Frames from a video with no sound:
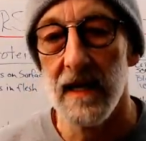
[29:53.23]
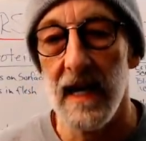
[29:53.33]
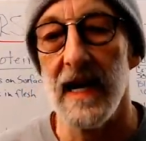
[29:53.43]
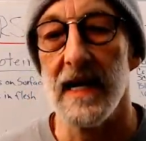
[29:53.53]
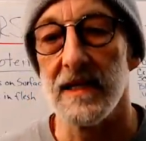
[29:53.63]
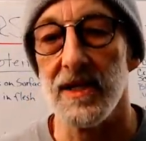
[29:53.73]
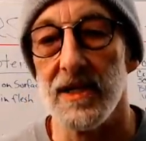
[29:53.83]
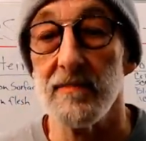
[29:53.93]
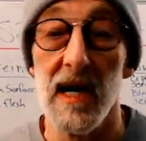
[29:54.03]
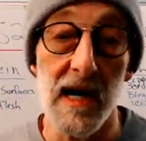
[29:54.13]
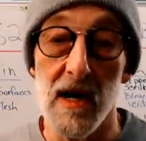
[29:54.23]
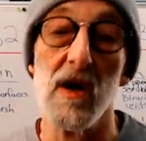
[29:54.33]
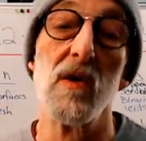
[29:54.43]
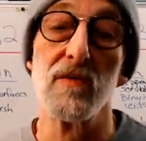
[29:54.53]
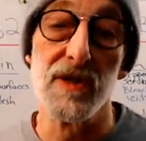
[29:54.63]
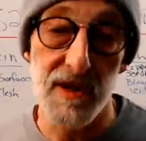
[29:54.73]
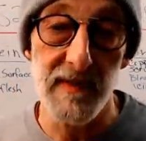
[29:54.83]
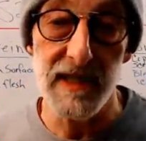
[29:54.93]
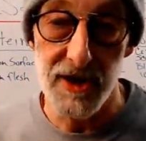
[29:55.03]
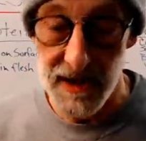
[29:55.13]
acts to my own
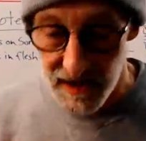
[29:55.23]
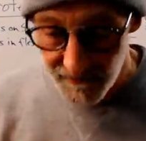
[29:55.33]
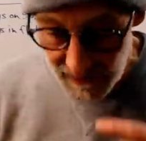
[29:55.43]
species.